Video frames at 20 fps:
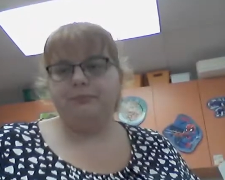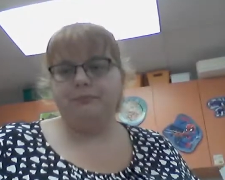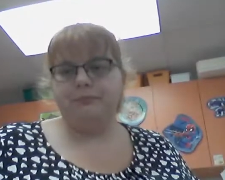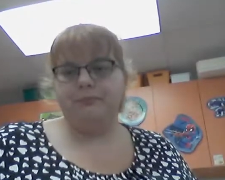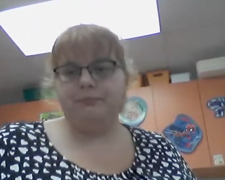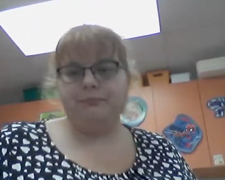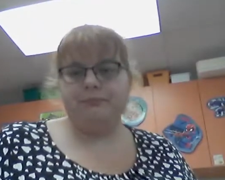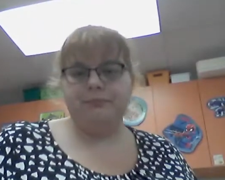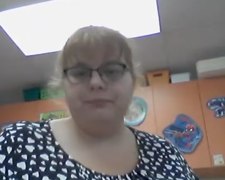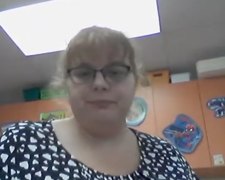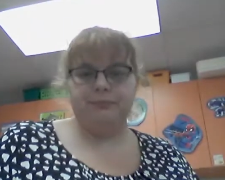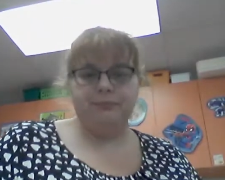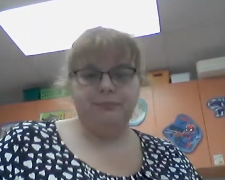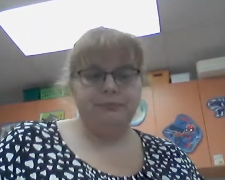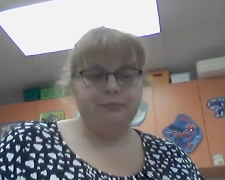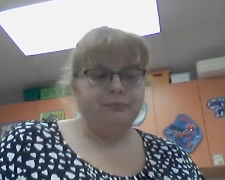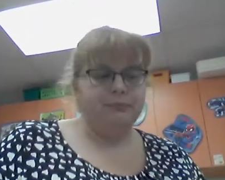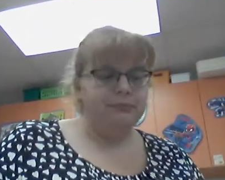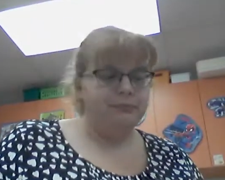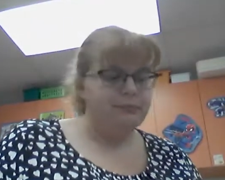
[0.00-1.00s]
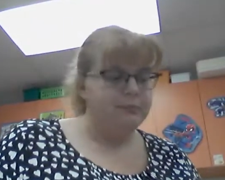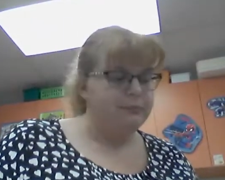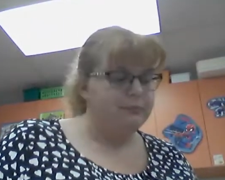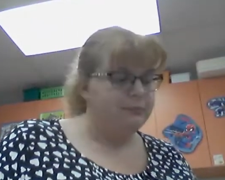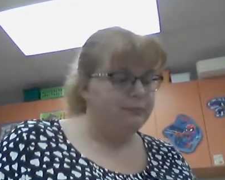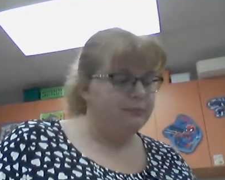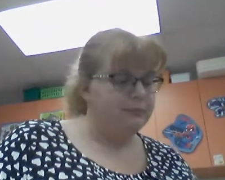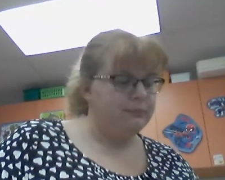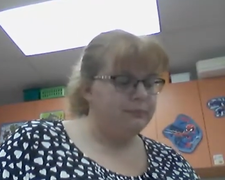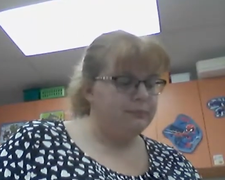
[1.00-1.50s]

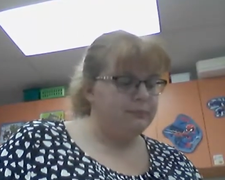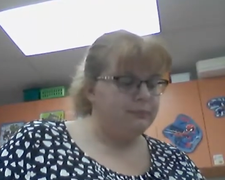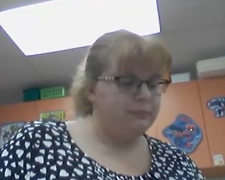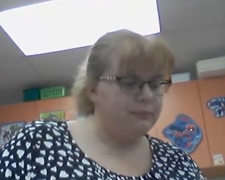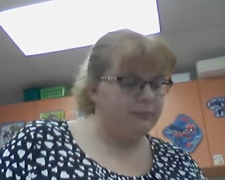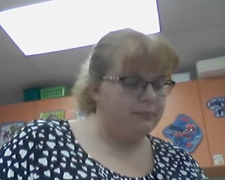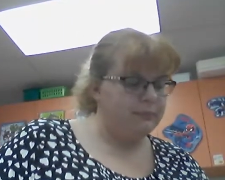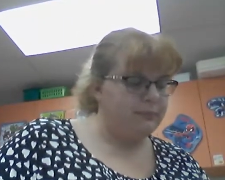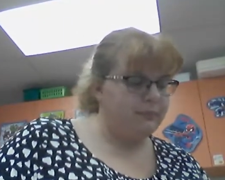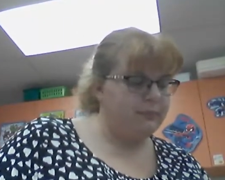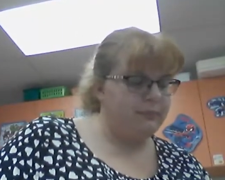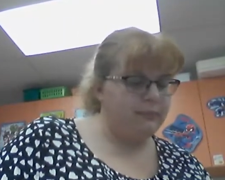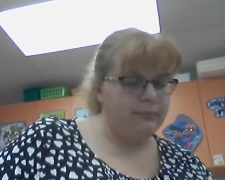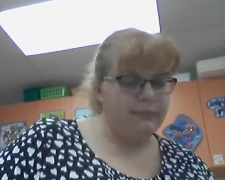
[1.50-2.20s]
Nothing is said.